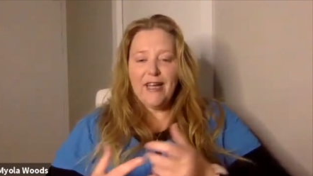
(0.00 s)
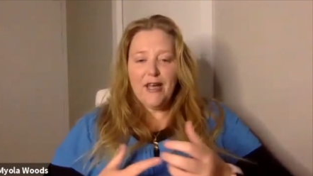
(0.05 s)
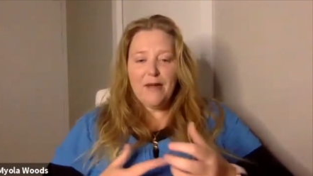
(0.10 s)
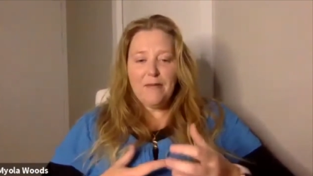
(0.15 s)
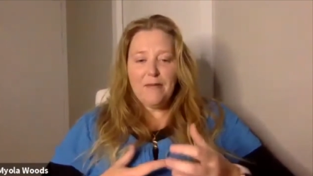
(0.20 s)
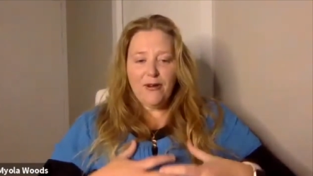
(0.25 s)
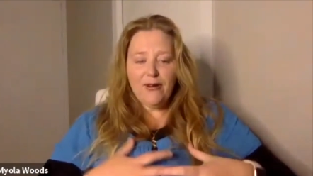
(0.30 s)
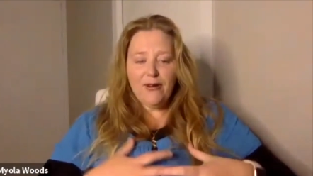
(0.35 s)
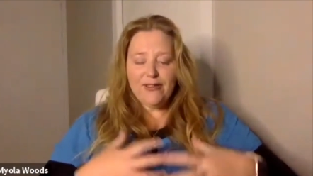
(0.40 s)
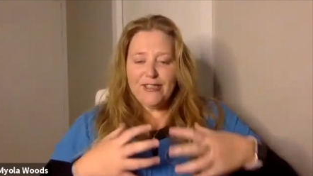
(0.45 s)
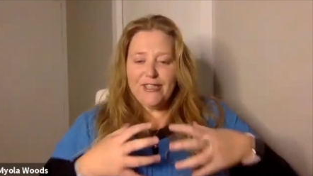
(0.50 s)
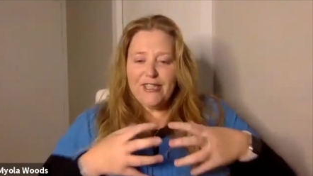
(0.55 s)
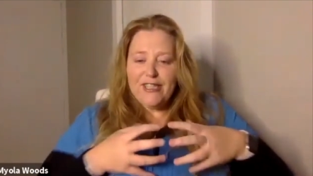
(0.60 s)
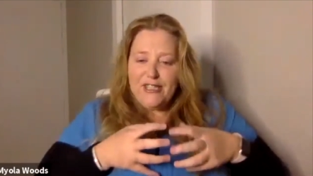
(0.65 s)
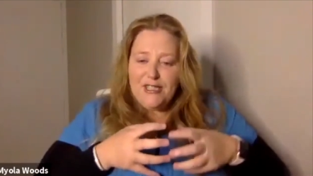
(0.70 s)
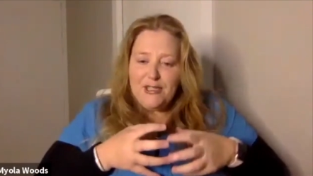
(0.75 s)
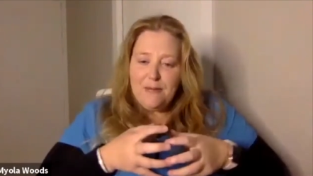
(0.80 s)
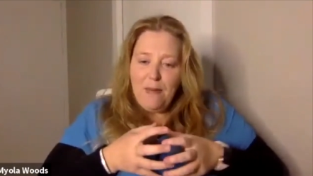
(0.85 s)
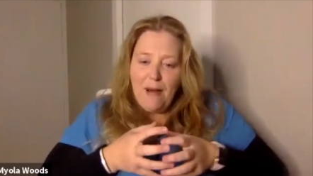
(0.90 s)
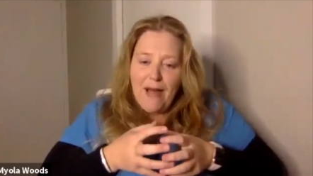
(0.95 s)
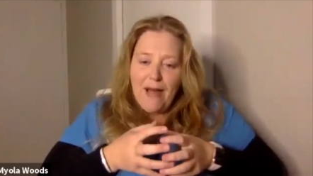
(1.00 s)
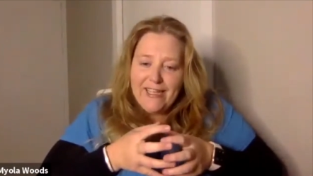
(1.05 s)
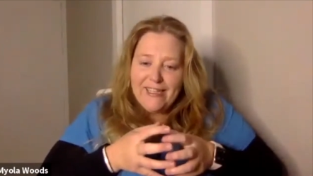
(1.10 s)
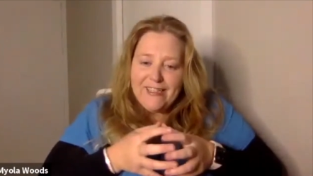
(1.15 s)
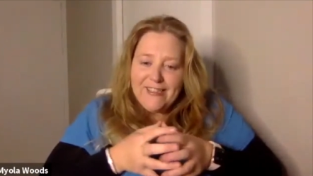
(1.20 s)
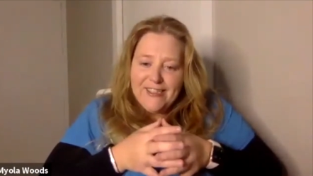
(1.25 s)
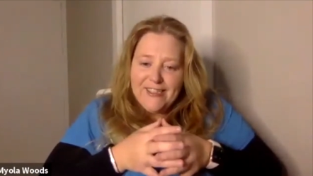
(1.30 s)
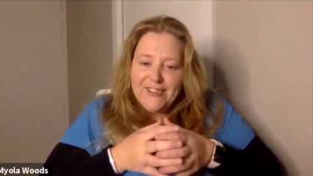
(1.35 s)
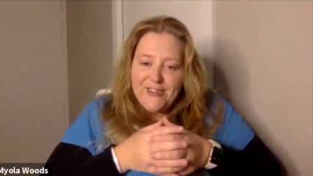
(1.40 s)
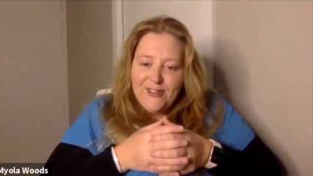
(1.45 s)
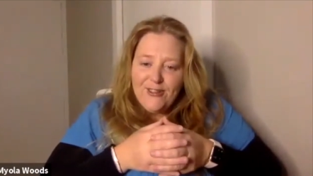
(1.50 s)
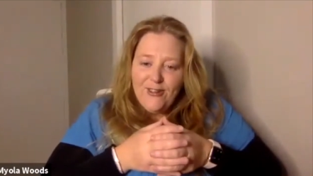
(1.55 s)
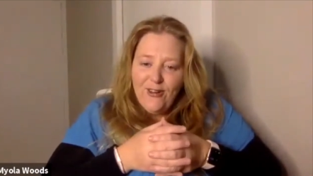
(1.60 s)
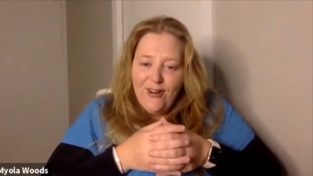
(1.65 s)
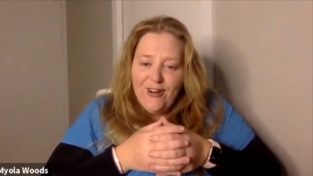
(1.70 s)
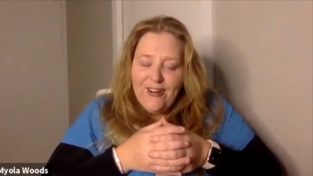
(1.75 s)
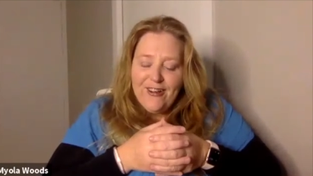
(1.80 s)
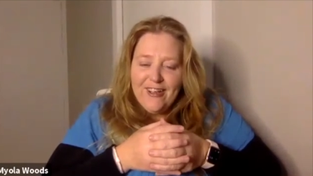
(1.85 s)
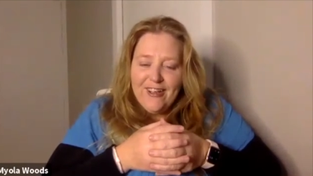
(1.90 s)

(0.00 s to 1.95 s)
because this space is not